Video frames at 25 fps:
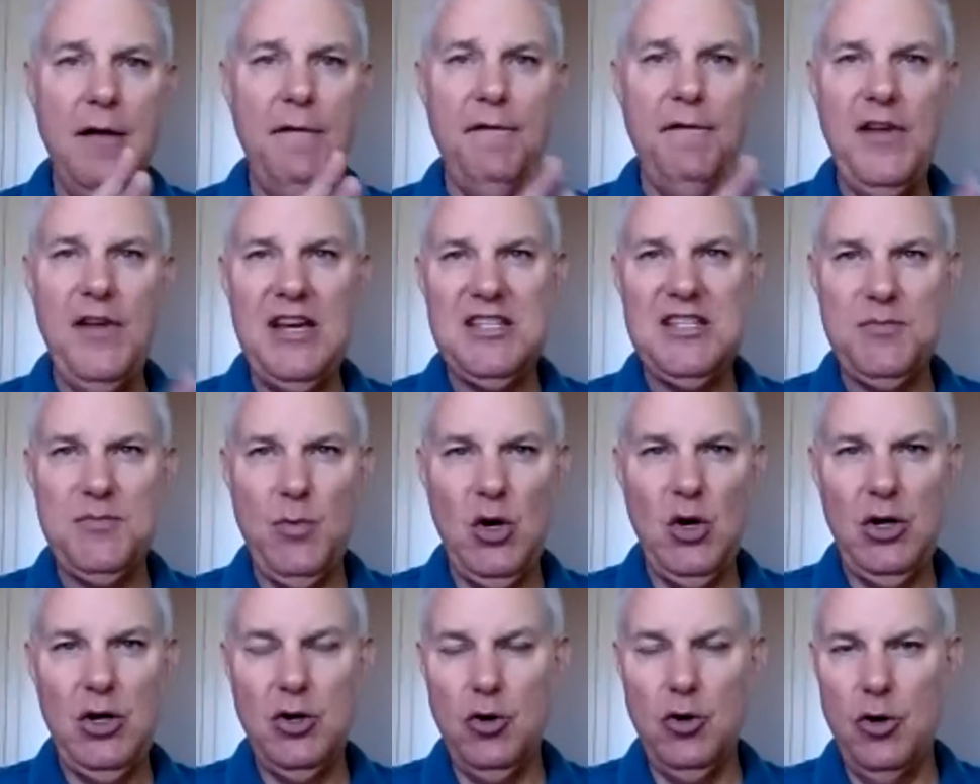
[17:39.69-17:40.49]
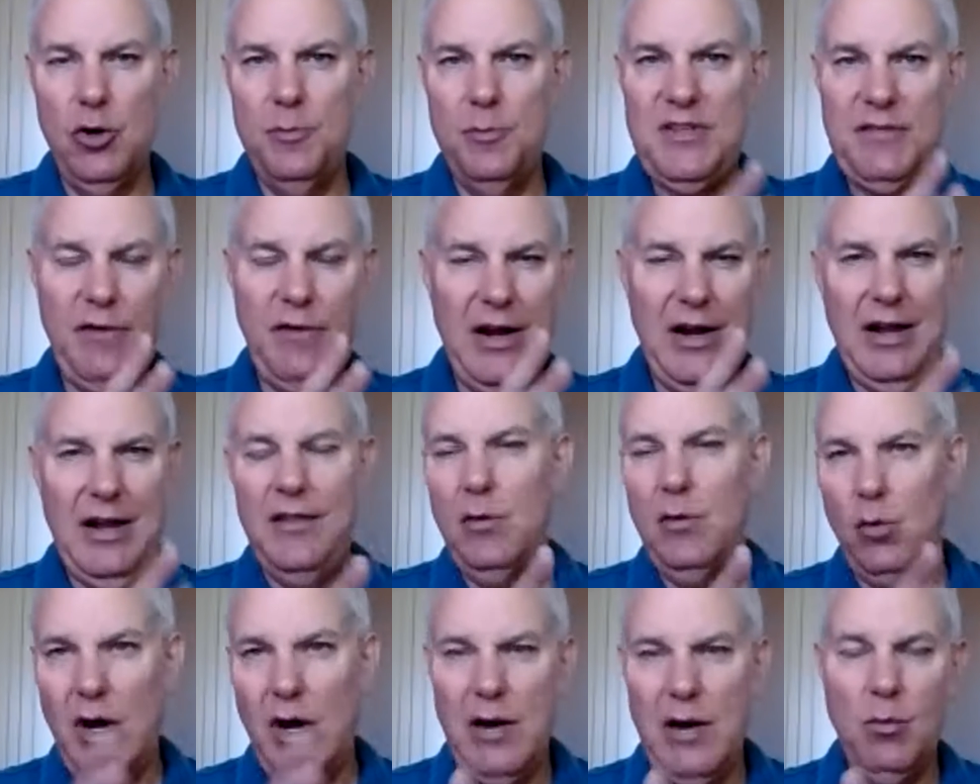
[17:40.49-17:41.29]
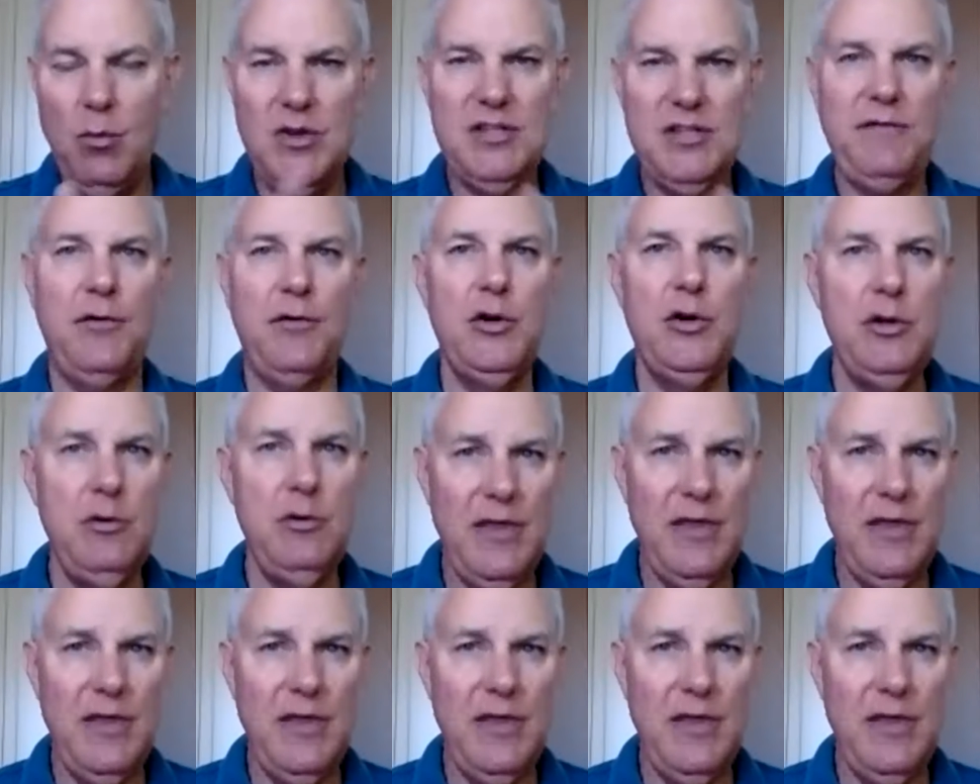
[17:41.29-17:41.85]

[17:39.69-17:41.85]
Facebook groups, finding the right ones for you,